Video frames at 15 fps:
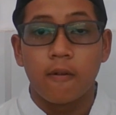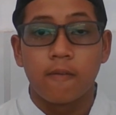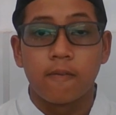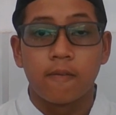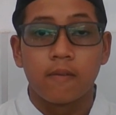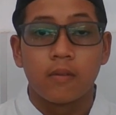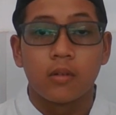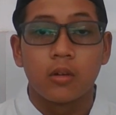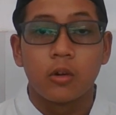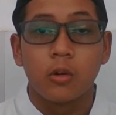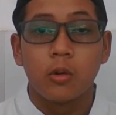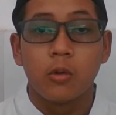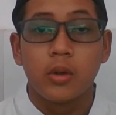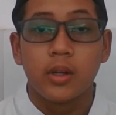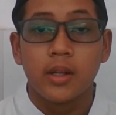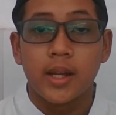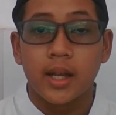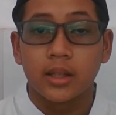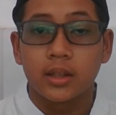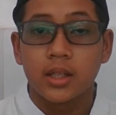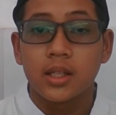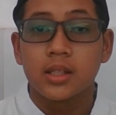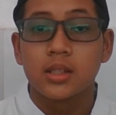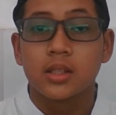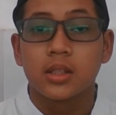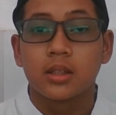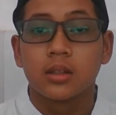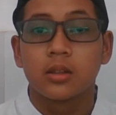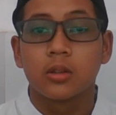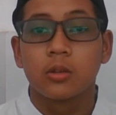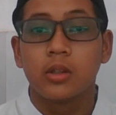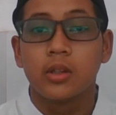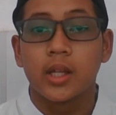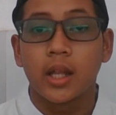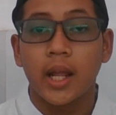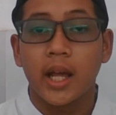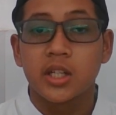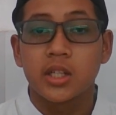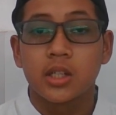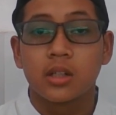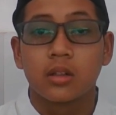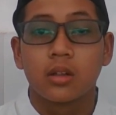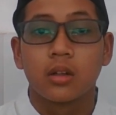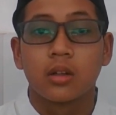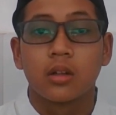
of doing that things, doing that action,